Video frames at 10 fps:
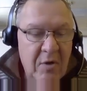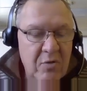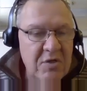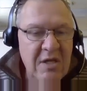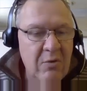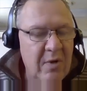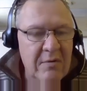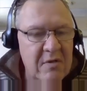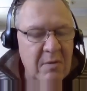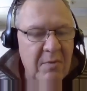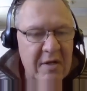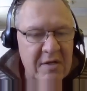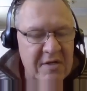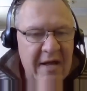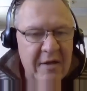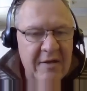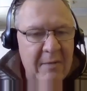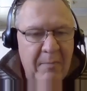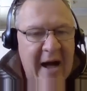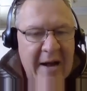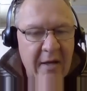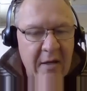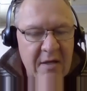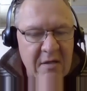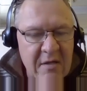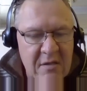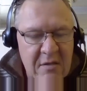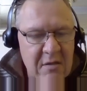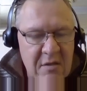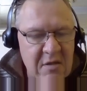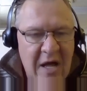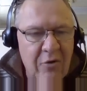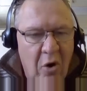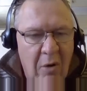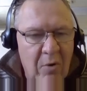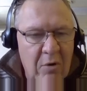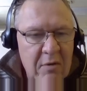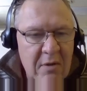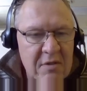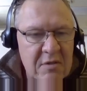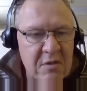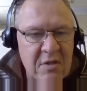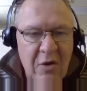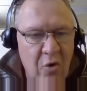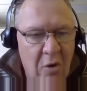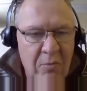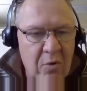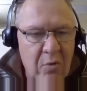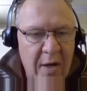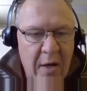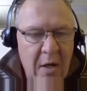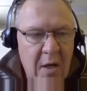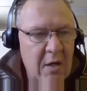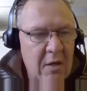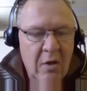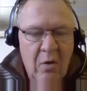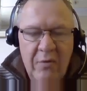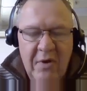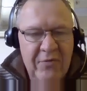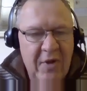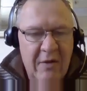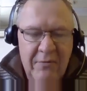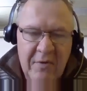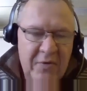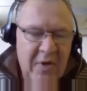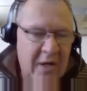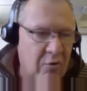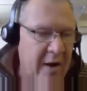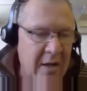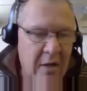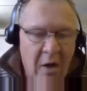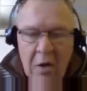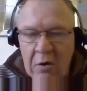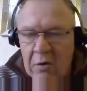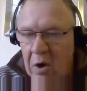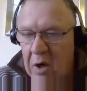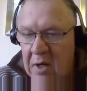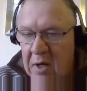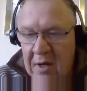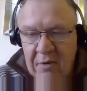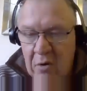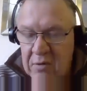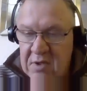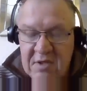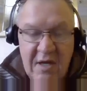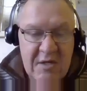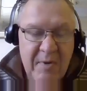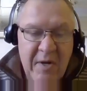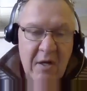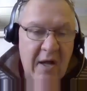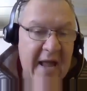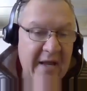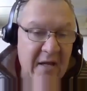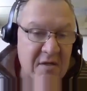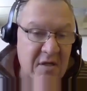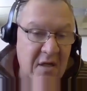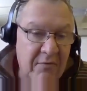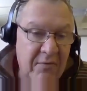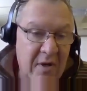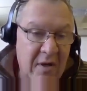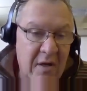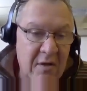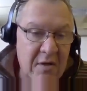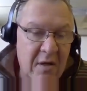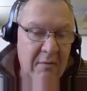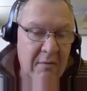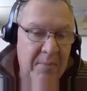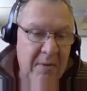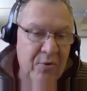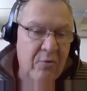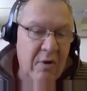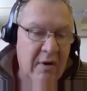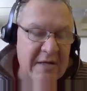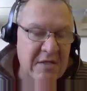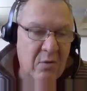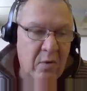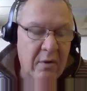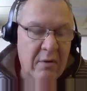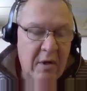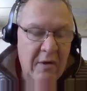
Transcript: Just dealing with somebody that's dead and a dead body is not normal. It's just not normal when, if they're gray in color, or, say it's been a hanging, Steve, and people don't realize that when